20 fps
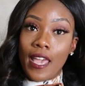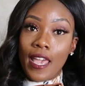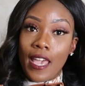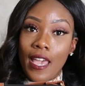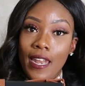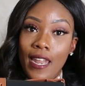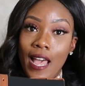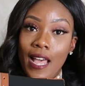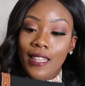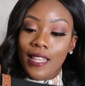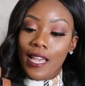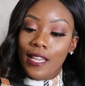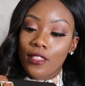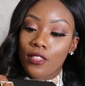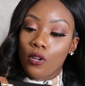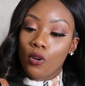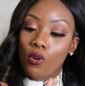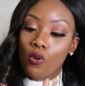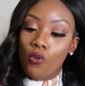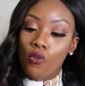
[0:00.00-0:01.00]
and I like
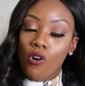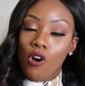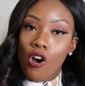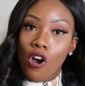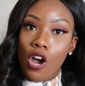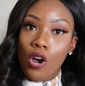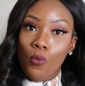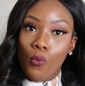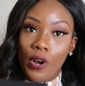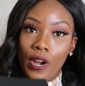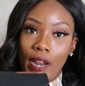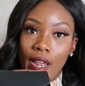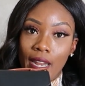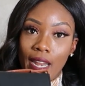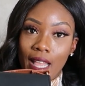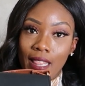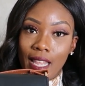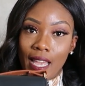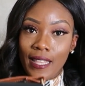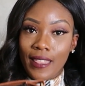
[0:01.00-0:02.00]
the gold hardware,
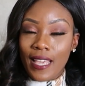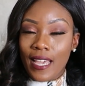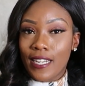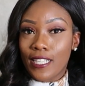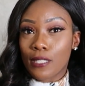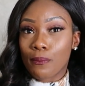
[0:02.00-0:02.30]
and I like that